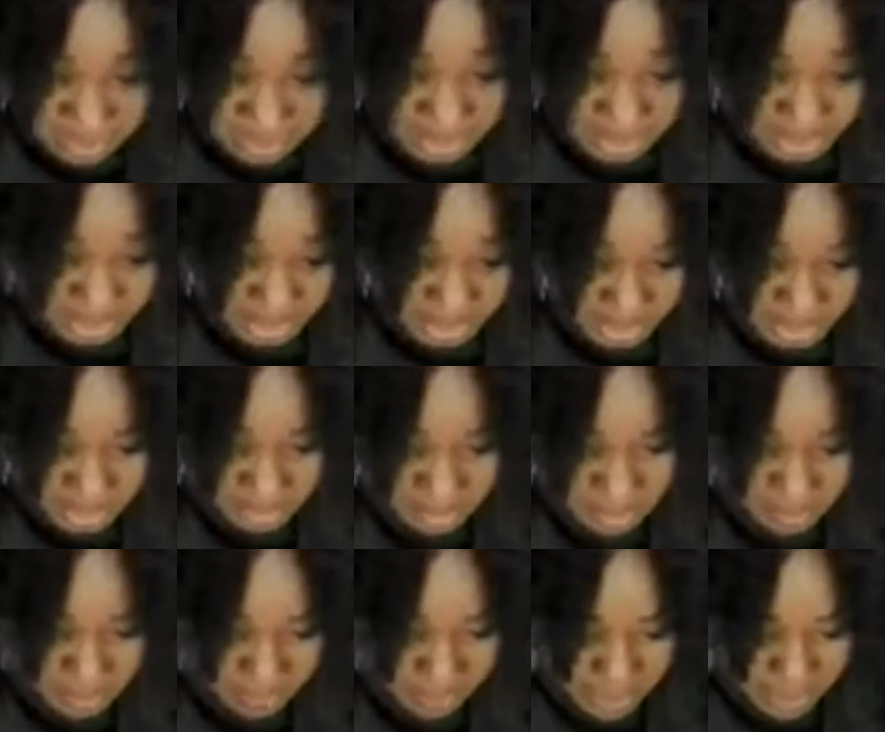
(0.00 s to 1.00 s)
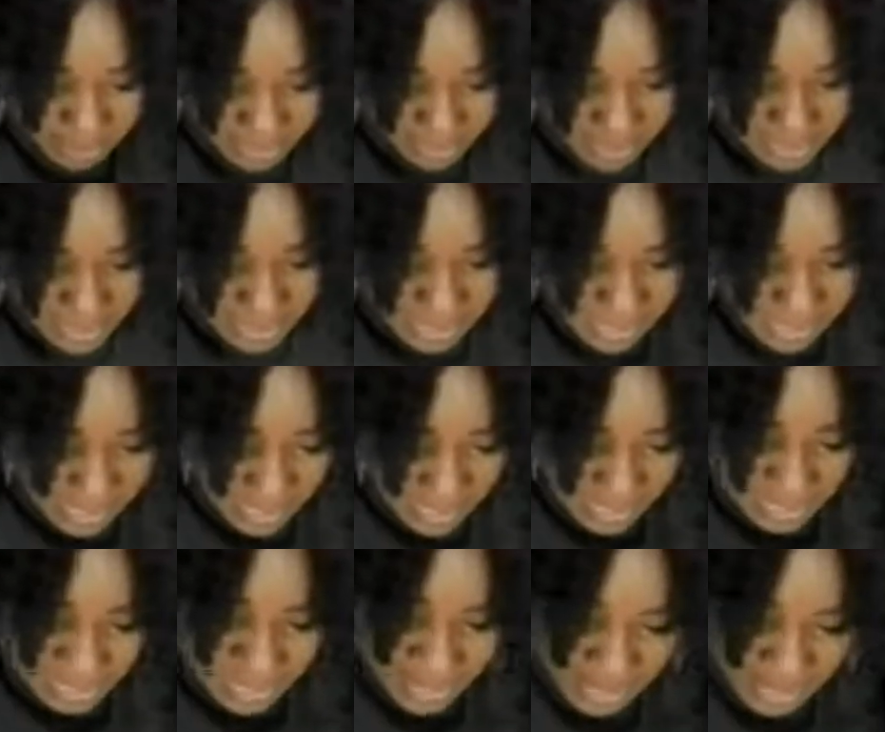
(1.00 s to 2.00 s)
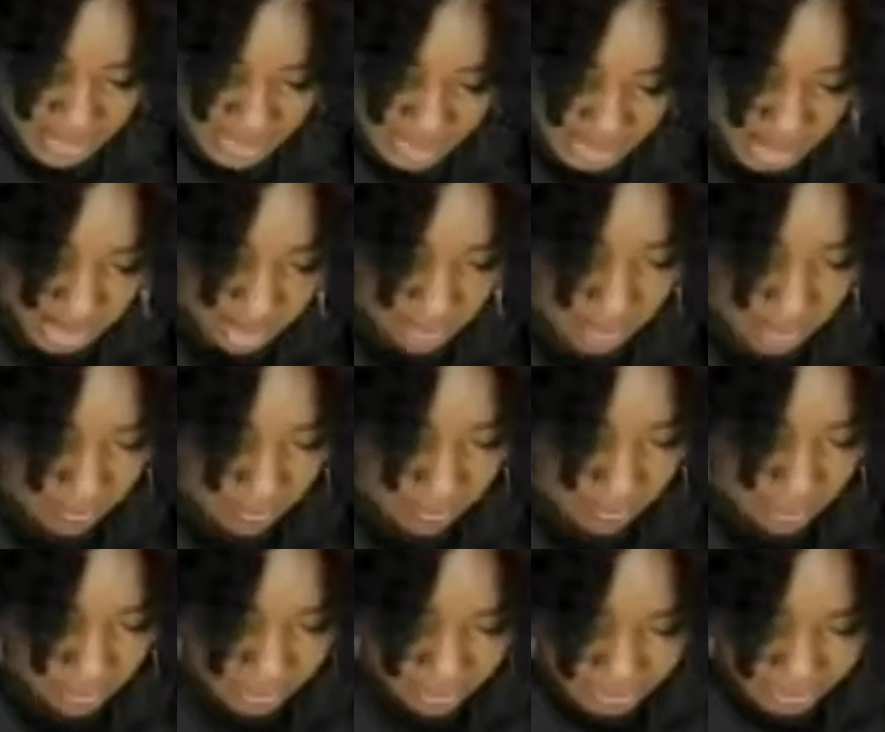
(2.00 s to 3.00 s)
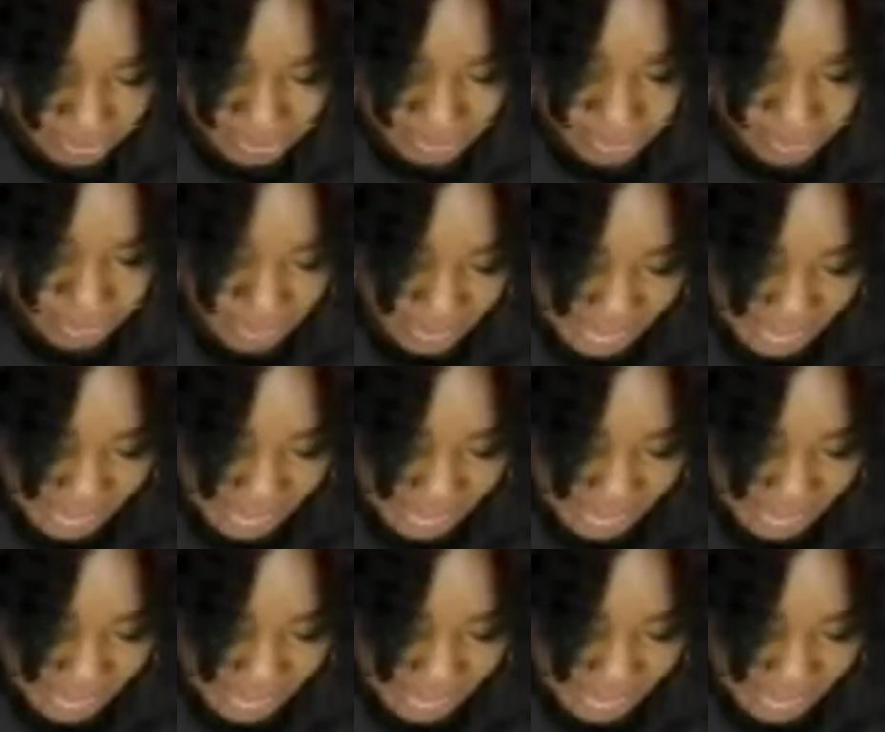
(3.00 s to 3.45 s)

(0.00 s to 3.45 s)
because it was at such a great price. And it's such a great product.